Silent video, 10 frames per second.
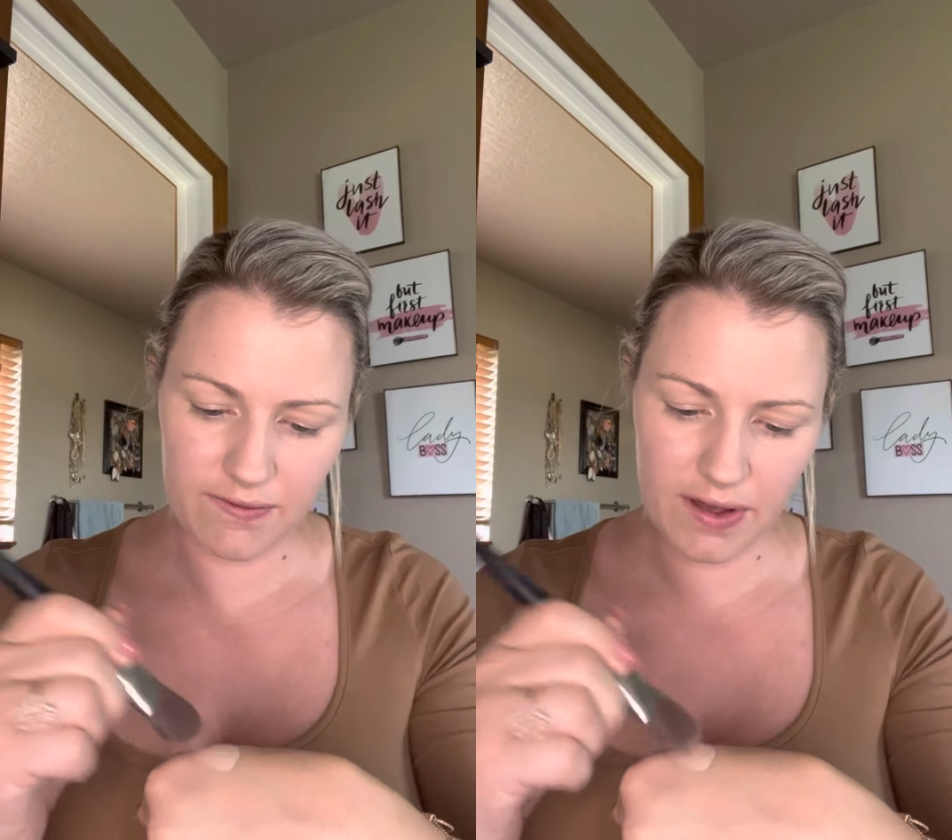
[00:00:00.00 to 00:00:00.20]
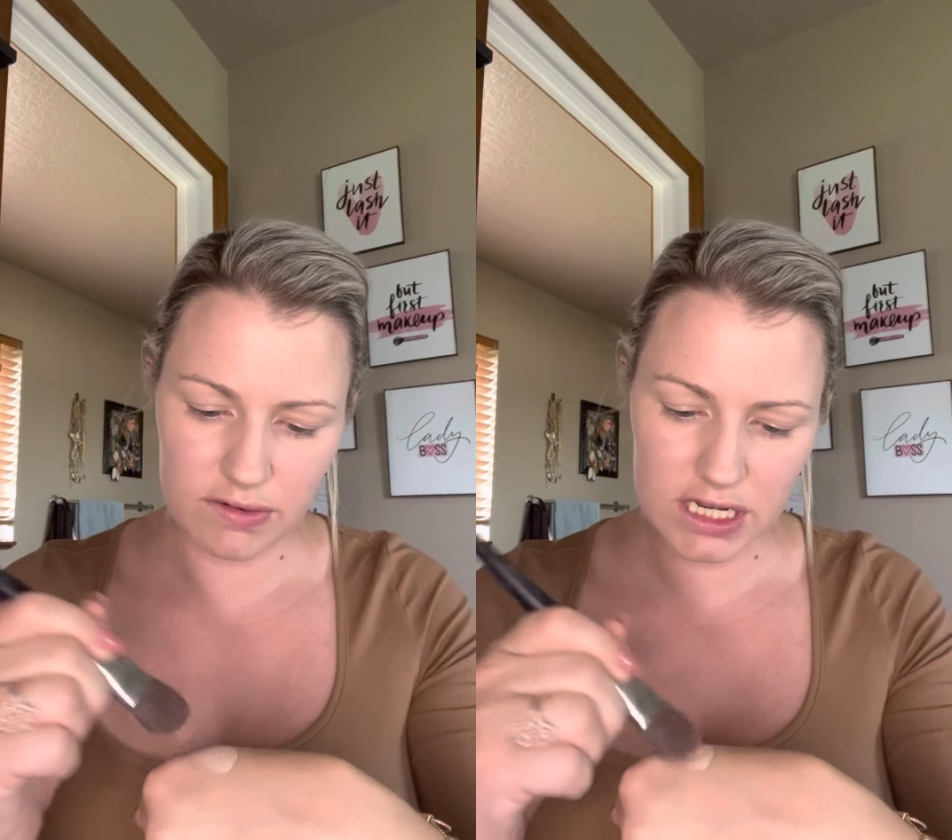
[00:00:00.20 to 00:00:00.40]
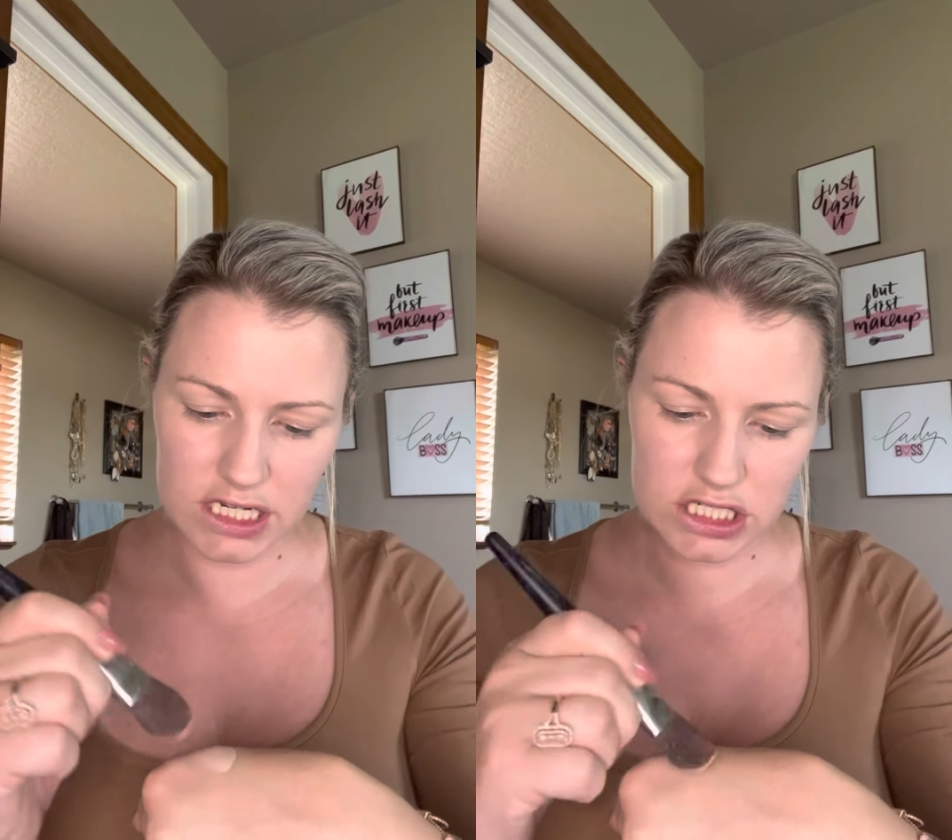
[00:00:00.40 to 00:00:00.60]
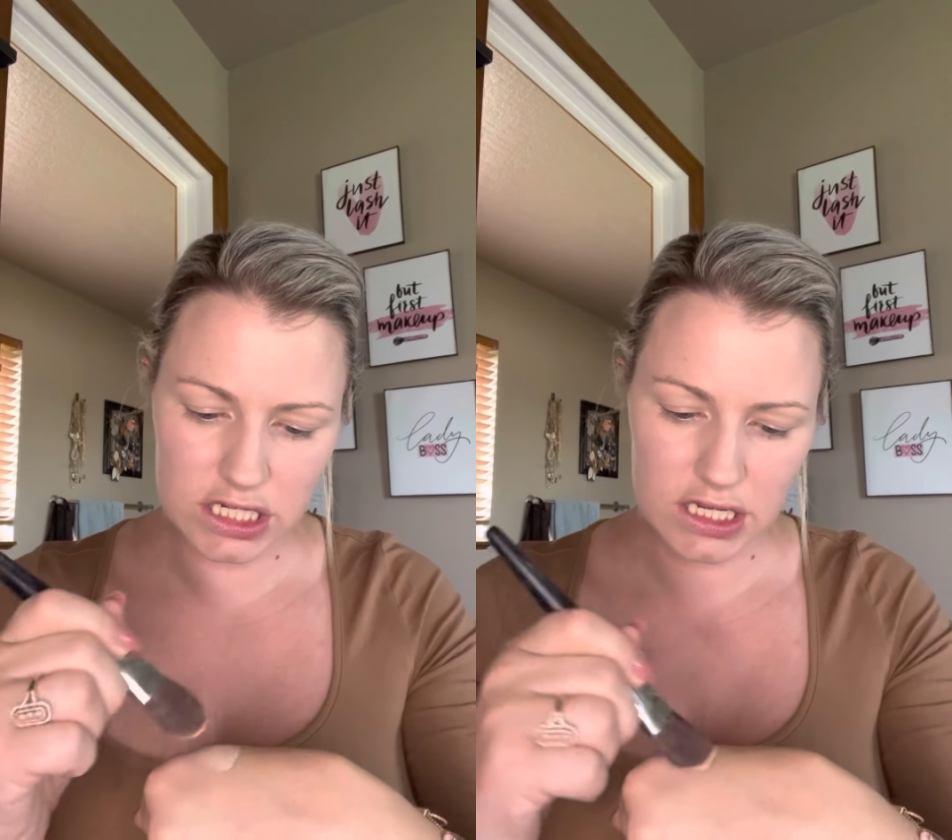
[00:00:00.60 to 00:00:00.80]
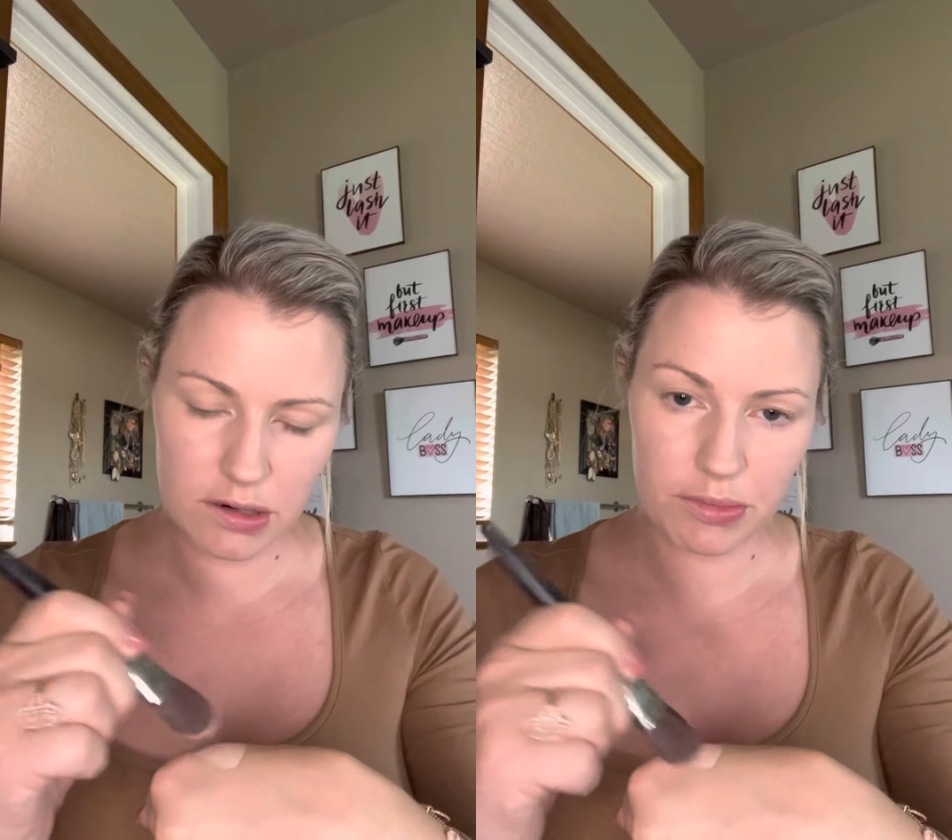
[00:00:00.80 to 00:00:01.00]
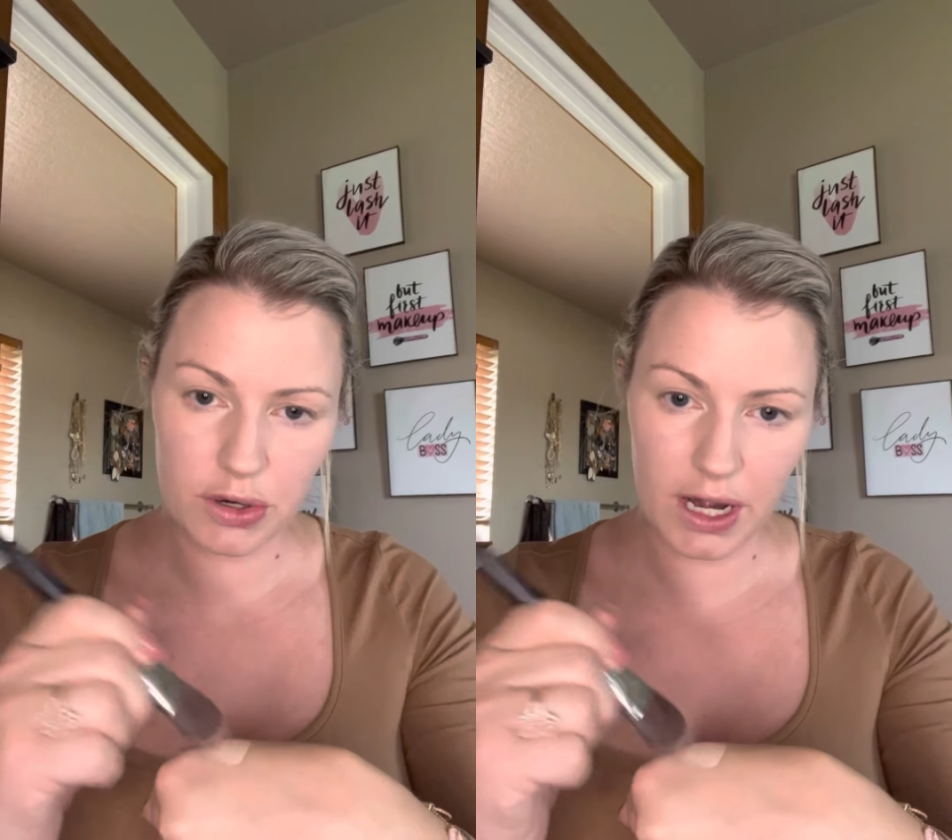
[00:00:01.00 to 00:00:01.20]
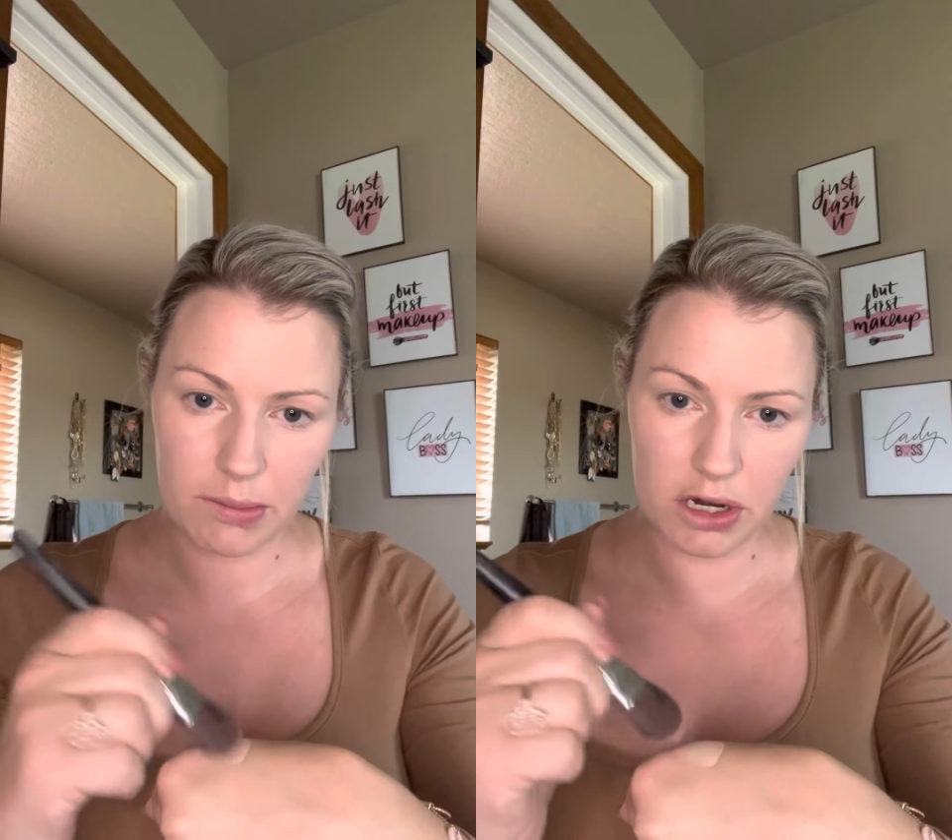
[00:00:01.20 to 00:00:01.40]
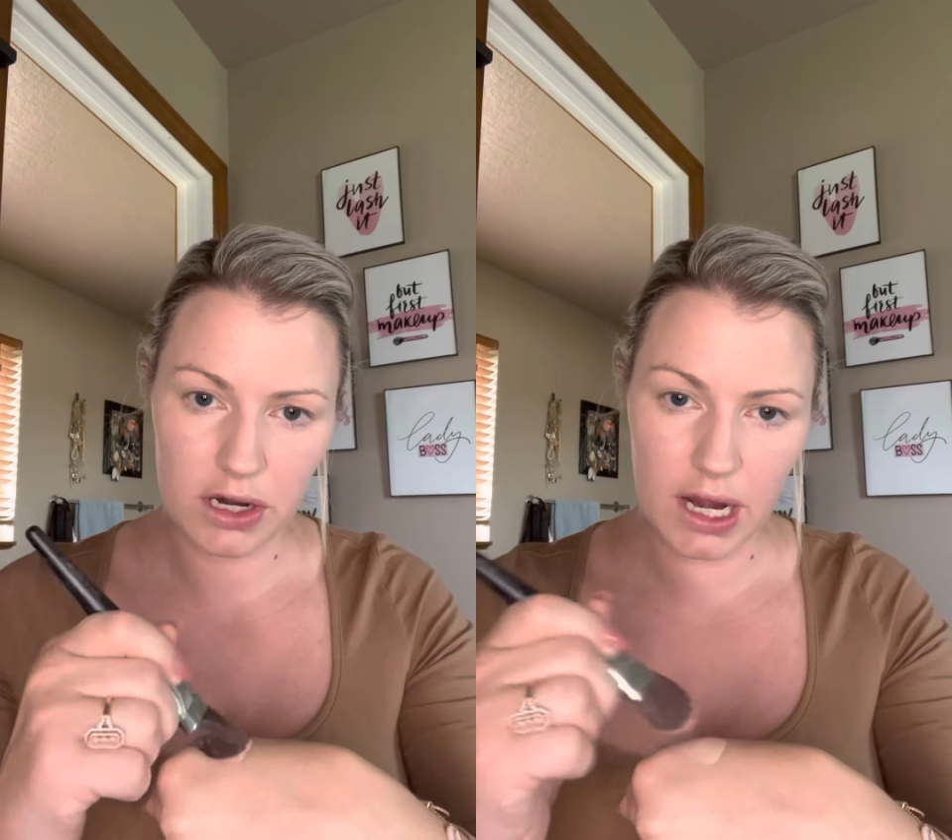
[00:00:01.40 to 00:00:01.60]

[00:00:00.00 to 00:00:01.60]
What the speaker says: foundation primer